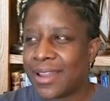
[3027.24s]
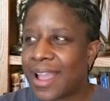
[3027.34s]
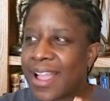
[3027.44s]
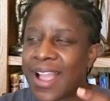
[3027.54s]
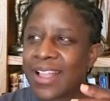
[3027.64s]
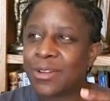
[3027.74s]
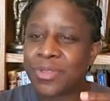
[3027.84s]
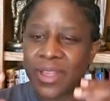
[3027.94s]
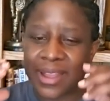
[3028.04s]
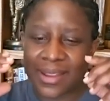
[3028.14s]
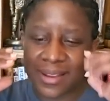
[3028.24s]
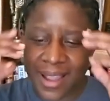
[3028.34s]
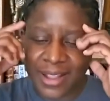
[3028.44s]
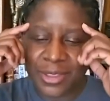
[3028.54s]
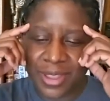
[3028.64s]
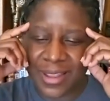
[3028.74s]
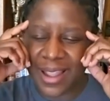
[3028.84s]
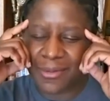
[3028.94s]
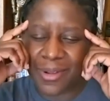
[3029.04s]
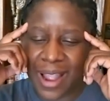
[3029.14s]
I, I don't think I don't think
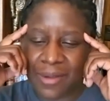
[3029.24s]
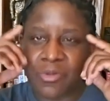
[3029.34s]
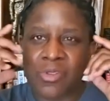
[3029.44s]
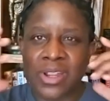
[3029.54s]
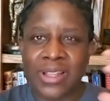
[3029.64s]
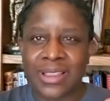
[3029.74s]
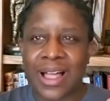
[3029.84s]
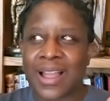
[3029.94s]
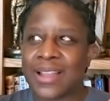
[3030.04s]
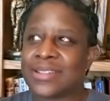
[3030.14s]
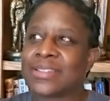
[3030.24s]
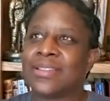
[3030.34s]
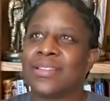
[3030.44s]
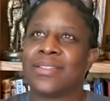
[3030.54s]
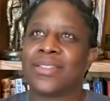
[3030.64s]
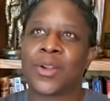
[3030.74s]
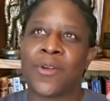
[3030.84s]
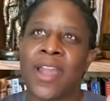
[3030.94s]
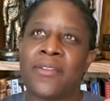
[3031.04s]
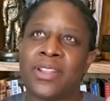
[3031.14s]
I I realized the
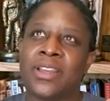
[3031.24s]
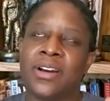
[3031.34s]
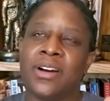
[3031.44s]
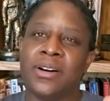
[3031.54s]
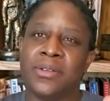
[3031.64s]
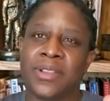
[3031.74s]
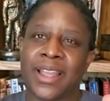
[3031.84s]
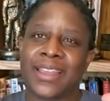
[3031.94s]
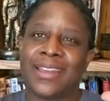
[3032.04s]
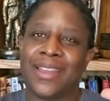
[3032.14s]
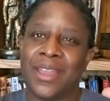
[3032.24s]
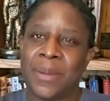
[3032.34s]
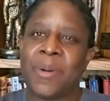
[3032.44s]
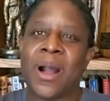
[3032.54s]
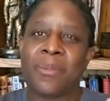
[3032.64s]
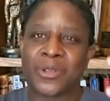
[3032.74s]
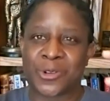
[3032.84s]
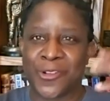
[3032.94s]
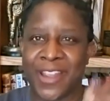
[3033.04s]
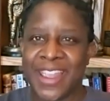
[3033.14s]
gravity of like hip hop was
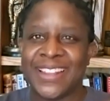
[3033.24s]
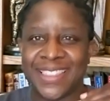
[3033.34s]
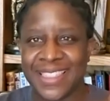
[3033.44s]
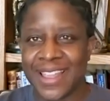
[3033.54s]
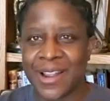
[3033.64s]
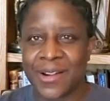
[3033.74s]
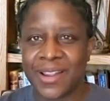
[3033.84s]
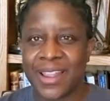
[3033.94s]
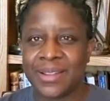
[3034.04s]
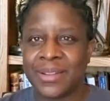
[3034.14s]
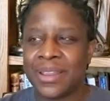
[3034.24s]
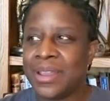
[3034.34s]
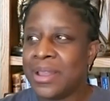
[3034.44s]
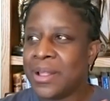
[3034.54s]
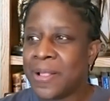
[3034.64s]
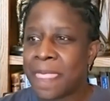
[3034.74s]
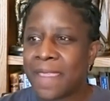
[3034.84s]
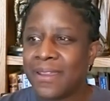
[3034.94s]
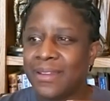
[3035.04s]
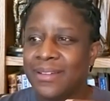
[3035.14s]
created there. And
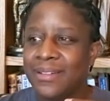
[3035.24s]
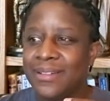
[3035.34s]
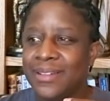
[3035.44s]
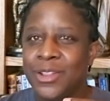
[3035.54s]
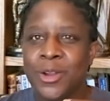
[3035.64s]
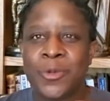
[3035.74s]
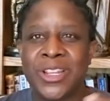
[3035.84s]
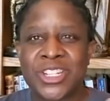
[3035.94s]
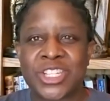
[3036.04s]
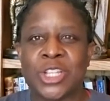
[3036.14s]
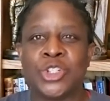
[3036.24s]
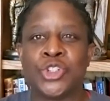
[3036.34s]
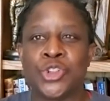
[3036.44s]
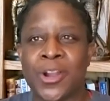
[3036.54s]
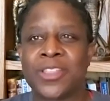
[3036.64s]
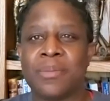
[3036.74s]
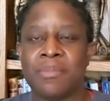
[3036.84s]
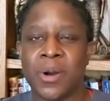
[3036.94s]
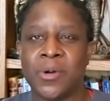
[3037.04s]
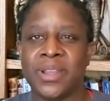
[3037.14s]
you know, we just enjoyed the
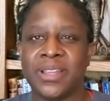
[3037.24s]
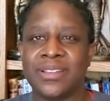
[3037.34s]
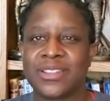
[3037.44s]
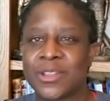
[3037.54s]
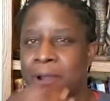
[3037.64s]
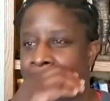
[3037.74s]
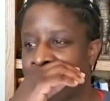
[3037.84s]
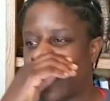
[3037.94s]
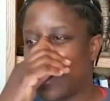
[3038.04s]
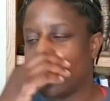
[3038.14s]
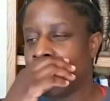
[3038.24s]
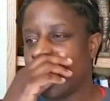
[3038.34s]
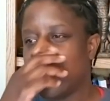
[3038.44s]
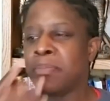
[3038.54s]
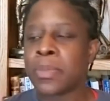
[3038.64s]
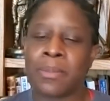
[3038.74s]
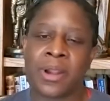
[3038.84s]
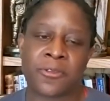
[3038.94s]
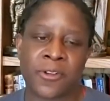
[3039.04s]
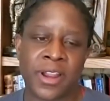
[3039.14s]
moment. So I have a uh, my
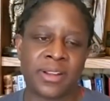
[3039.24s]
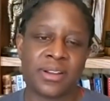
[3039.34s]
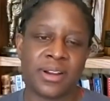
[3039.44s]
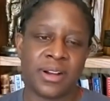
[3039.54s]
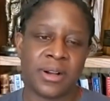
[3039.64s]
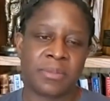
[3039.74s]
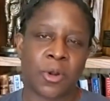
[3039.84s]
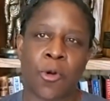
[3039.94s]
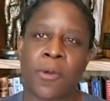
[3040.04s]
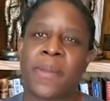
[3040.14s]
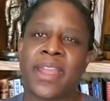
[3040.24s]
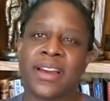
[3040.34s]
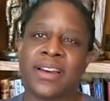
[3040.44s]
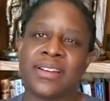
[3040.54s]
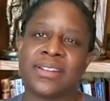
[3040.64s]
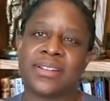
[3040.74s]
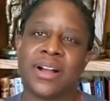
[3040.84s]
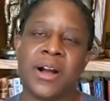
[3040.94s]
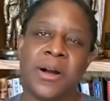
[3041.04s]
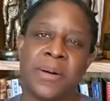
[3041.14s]
friend um Cormega.
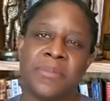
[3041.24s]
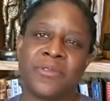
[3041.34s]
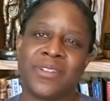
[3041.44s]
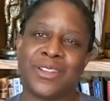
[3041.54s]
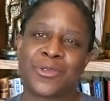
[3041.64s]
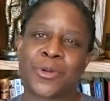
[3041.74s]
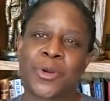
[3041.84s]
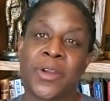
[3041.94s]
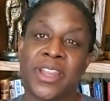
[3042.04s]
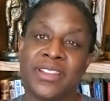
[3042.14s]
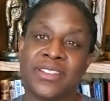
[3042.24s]
Um he's from Okay, from